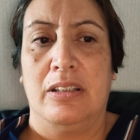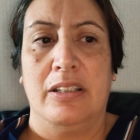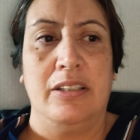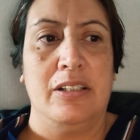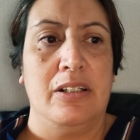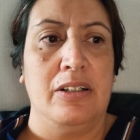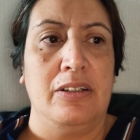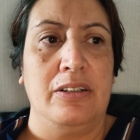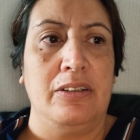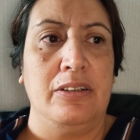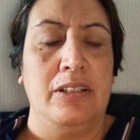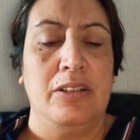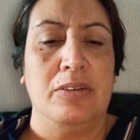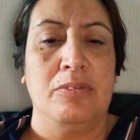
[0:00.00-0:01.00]

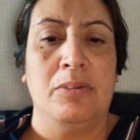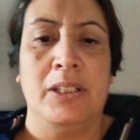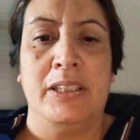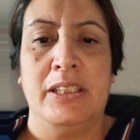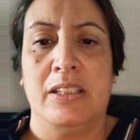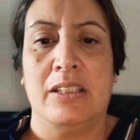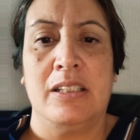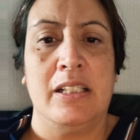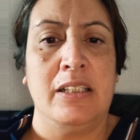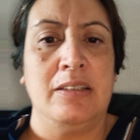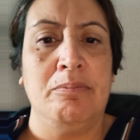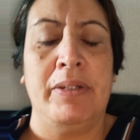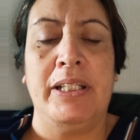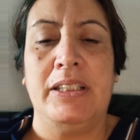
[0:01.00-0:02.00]
know we just
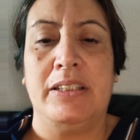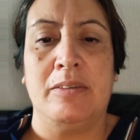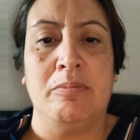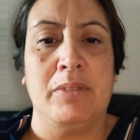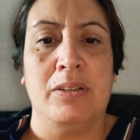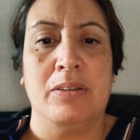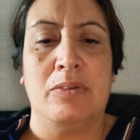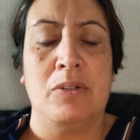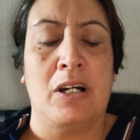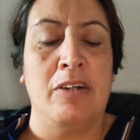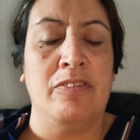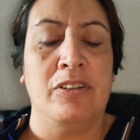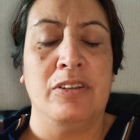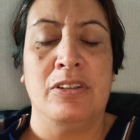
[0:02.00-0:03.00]
need meat and milk.
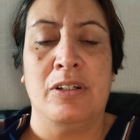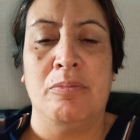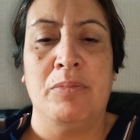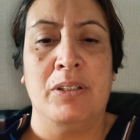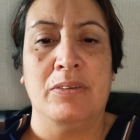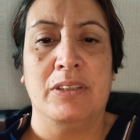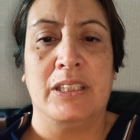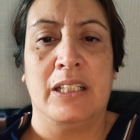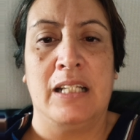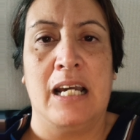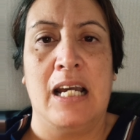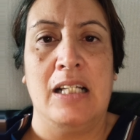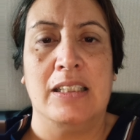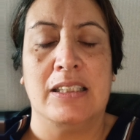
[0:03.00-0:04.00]
I've got no milk to
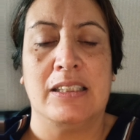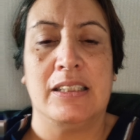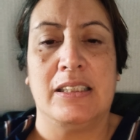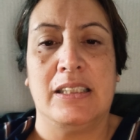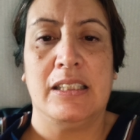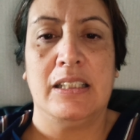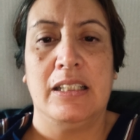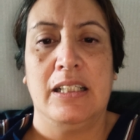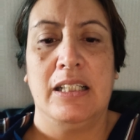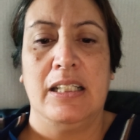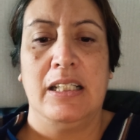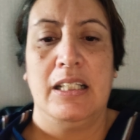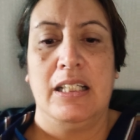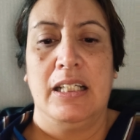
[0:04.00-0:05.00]
last.
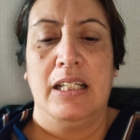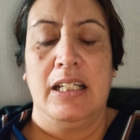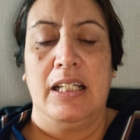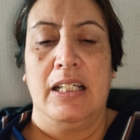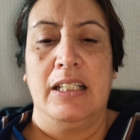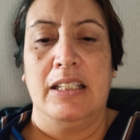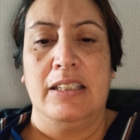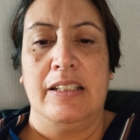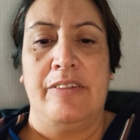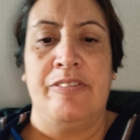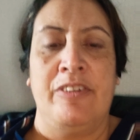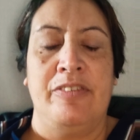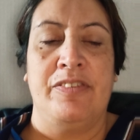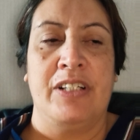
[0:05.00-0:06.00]
And
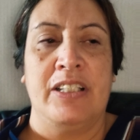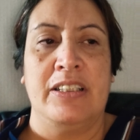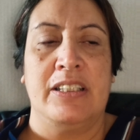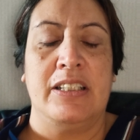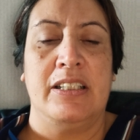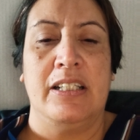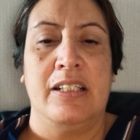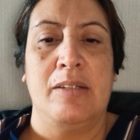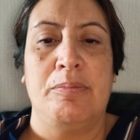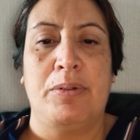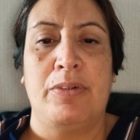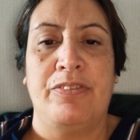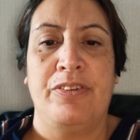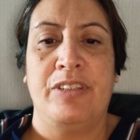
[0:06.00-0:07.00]
Heavenly Father said, get
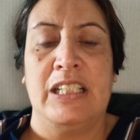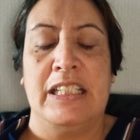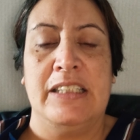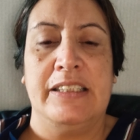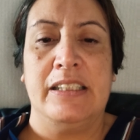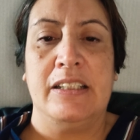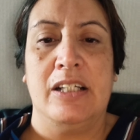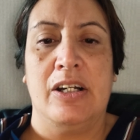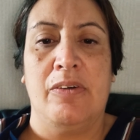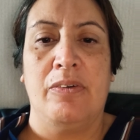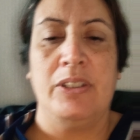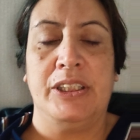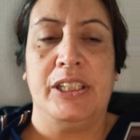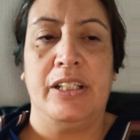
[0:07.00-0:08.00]
up off your knees and go
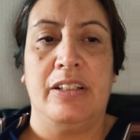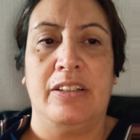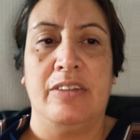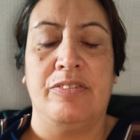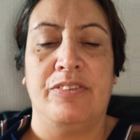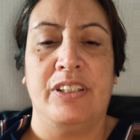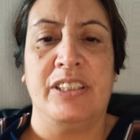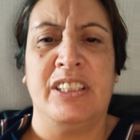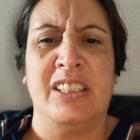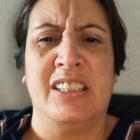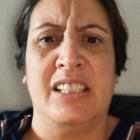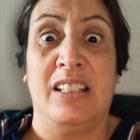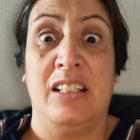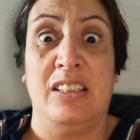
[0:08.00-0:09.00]
and check the fridge. I
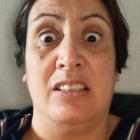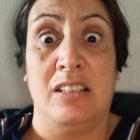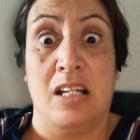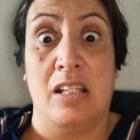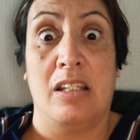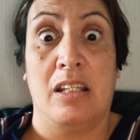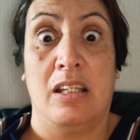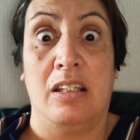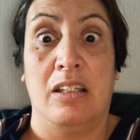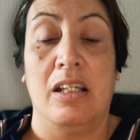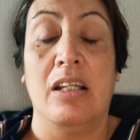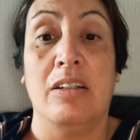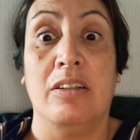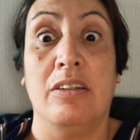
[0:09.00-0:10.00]
said, there's nothing
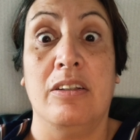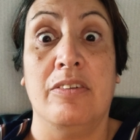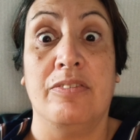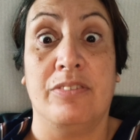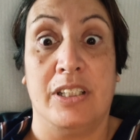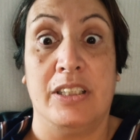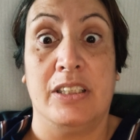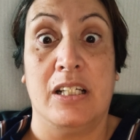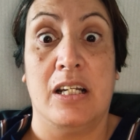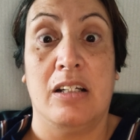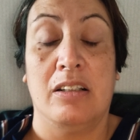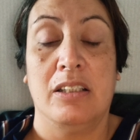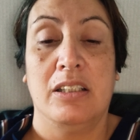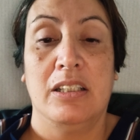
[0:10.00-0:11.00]
in the freezer.